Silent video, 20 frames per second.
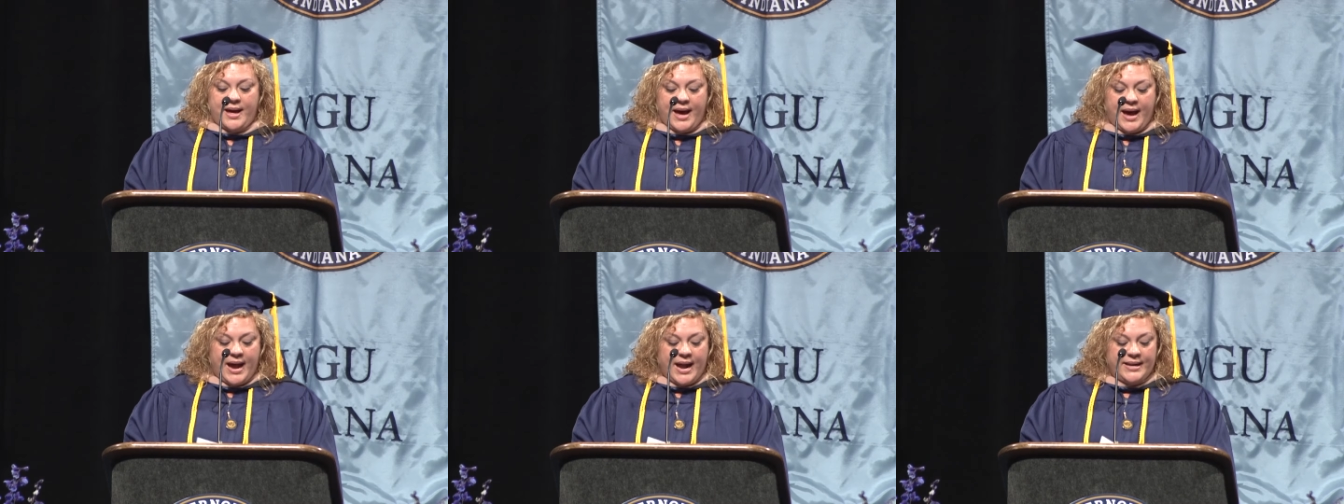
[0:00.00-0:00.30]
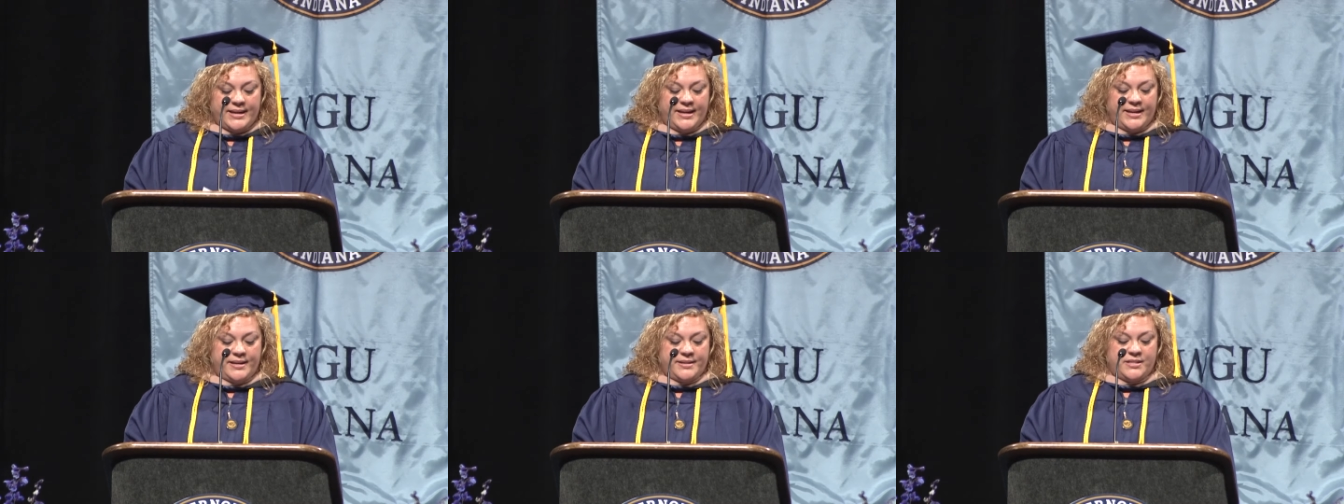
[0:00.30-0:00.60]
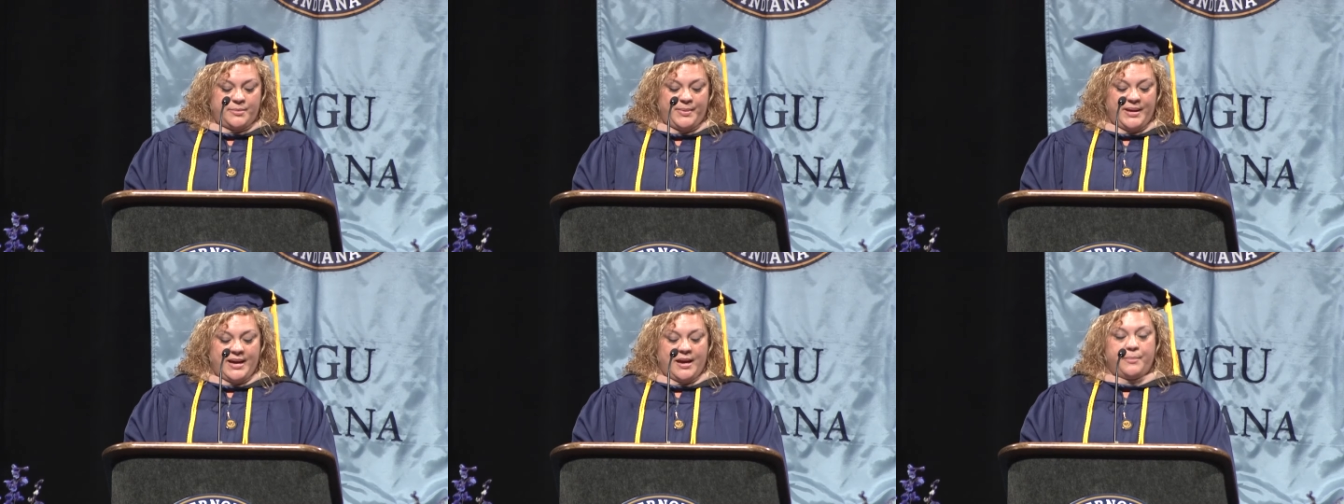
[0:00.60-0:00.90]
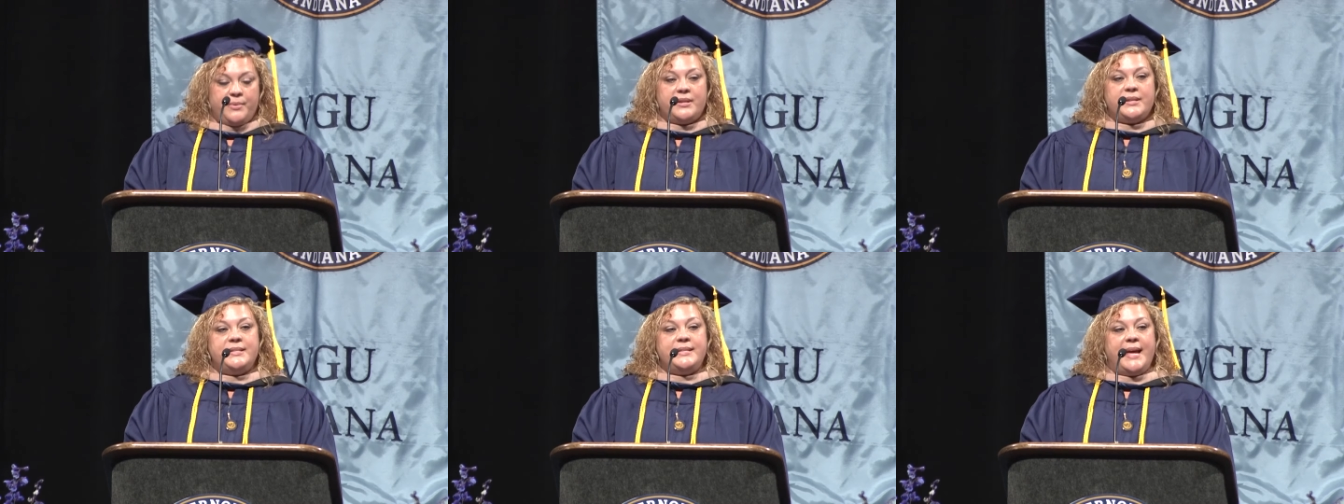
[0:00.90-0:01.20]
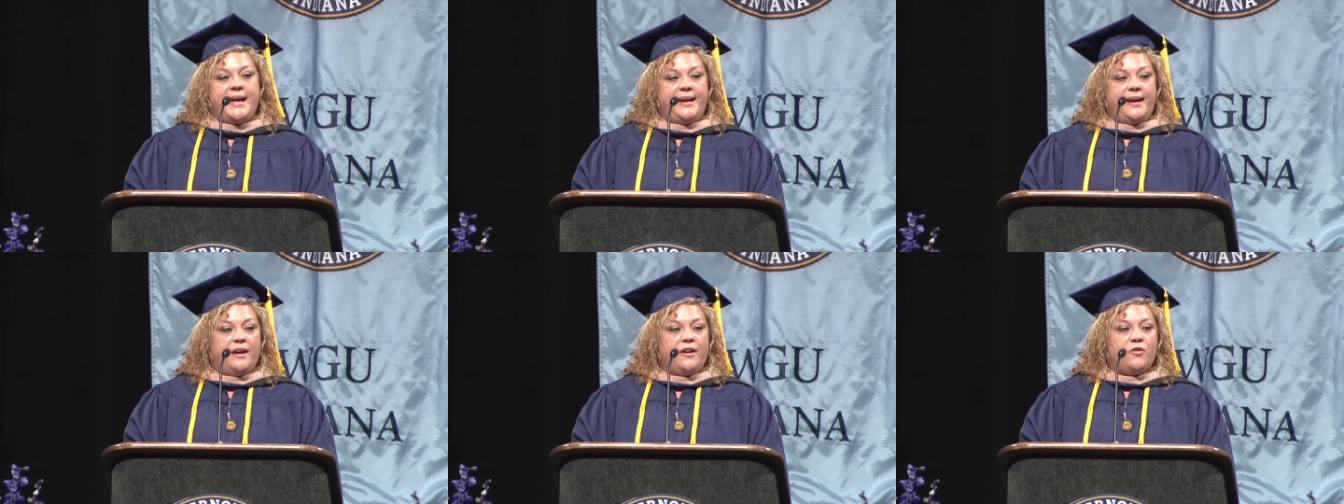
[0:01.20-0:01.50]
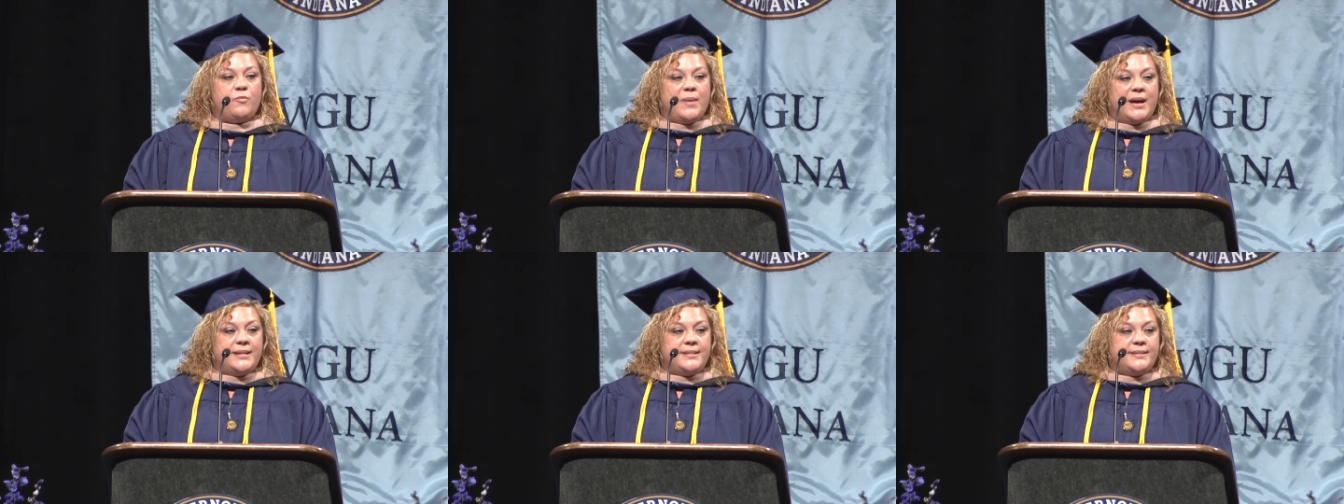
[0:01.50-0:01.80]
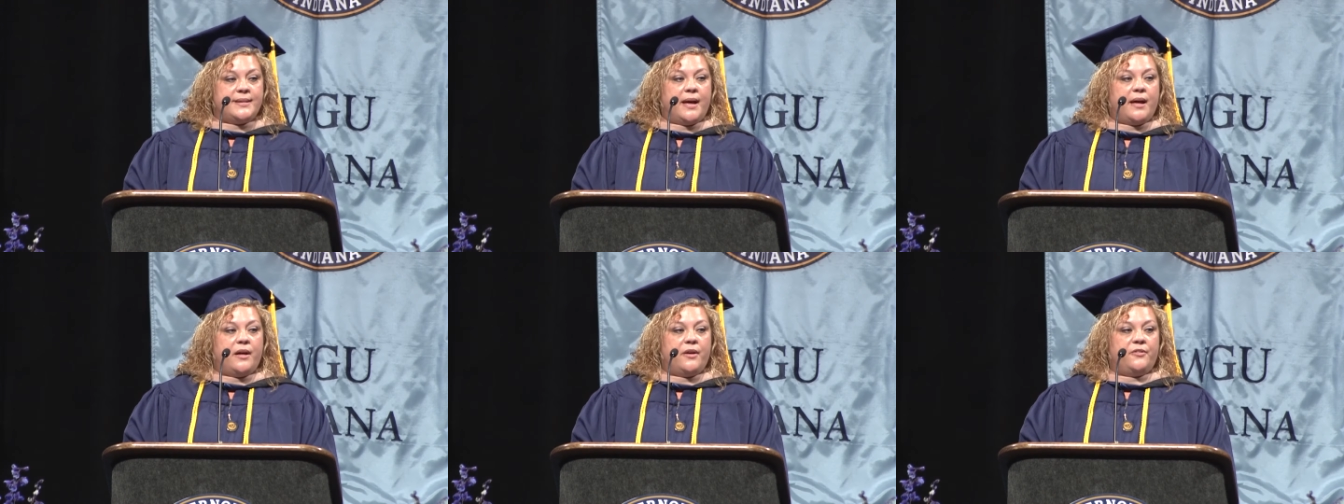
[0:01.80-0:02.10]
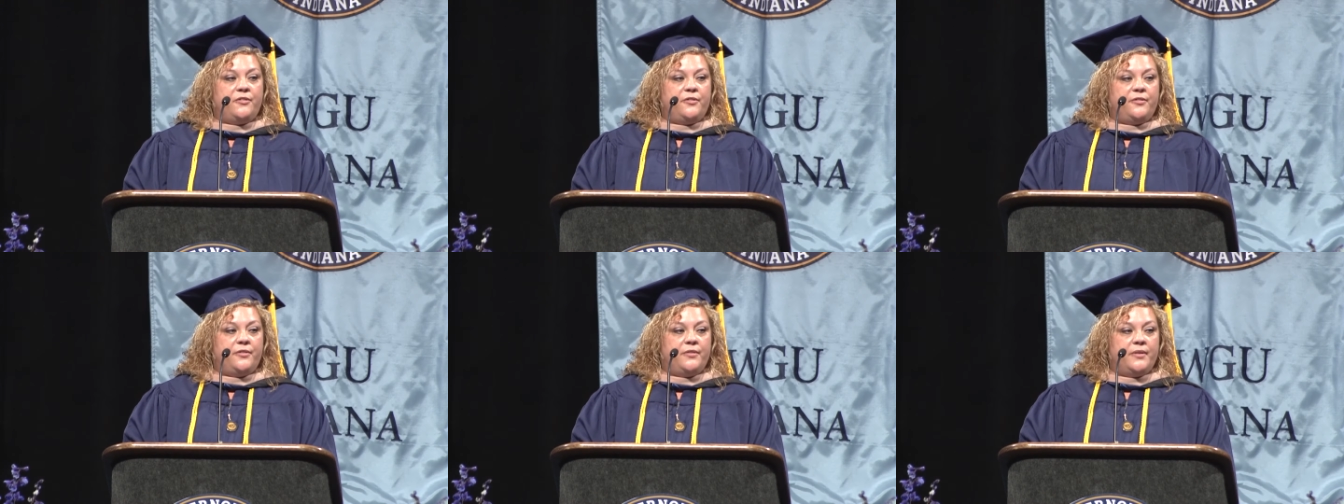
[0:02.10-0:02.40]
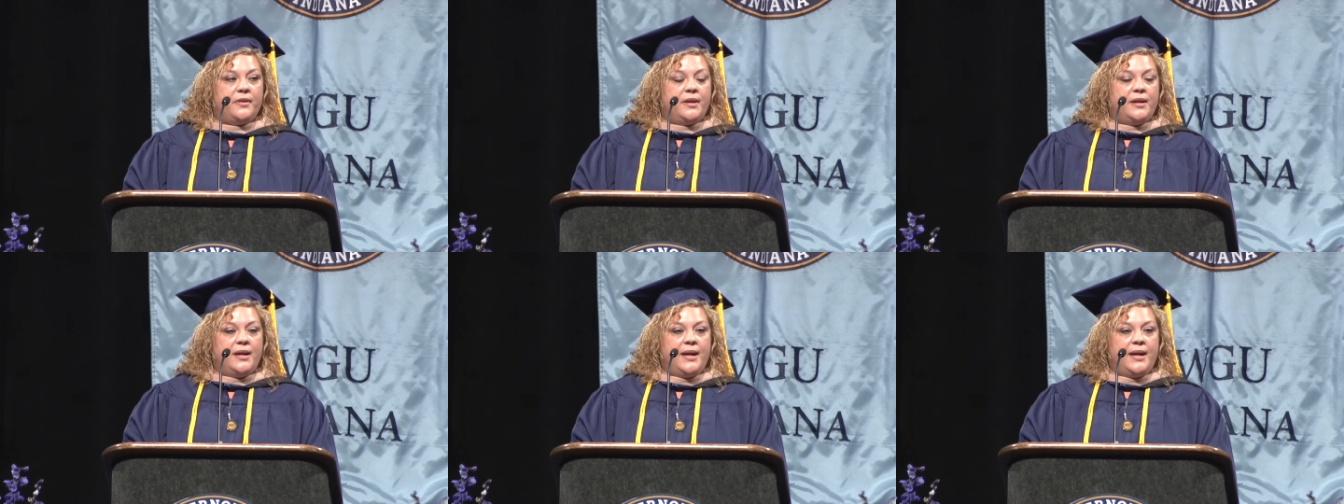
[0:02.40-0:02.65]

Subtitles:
I needed to be able to take care of myself